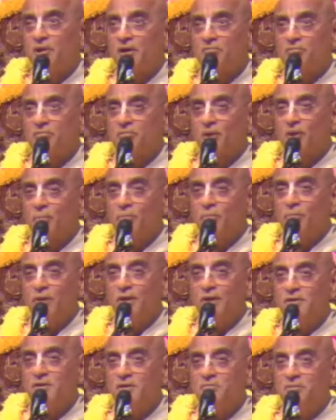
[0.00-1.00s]

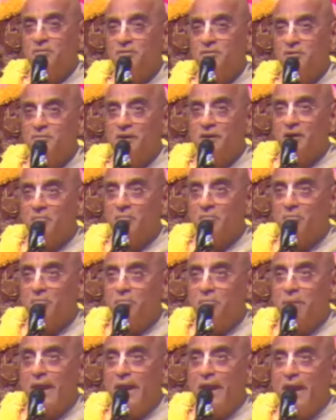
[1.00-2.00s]
complexion, she became
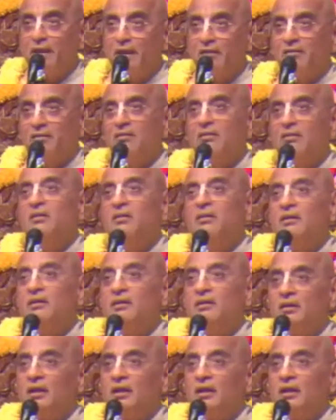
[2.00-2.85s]
pale. Like